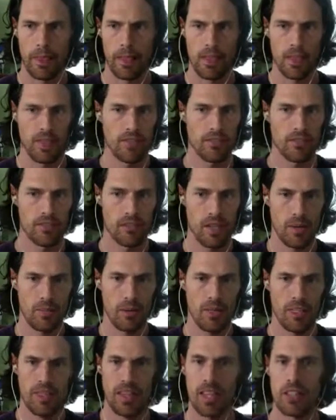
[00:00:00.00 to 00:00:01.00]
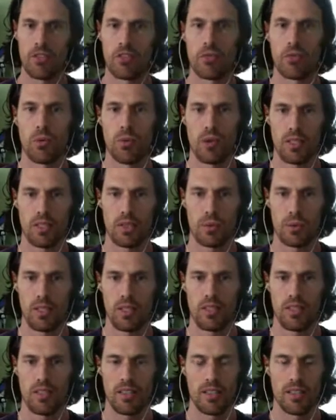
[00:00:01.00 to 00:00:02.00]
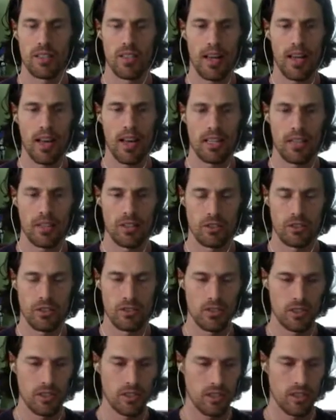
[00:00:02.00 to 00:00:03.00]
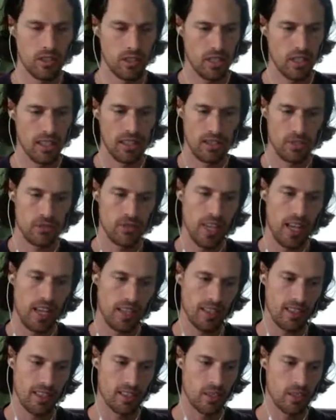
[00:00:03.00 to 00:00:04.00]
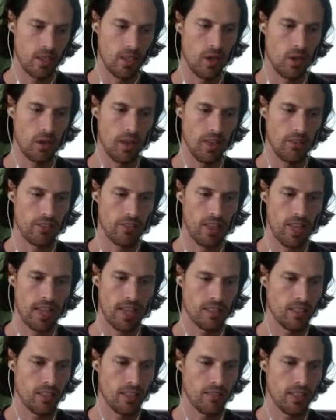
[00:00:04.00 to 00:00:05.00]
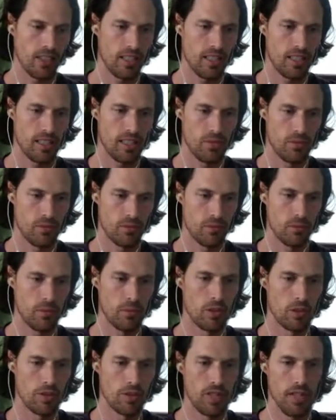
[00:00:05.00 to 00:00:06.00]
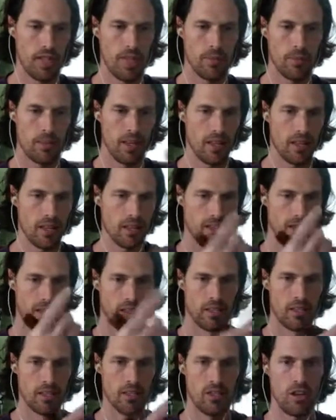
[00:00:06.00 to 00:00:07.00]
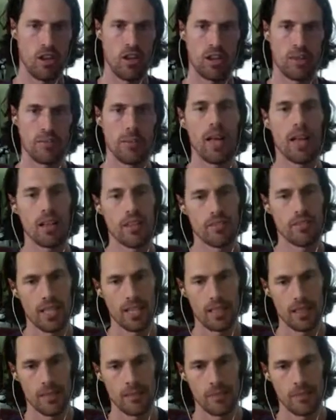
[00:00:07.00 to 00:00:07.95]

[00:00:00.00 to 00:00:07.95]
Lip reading: of somebody that you've worked with that you've taken these low-level activities, removed them, and then saw them elevate?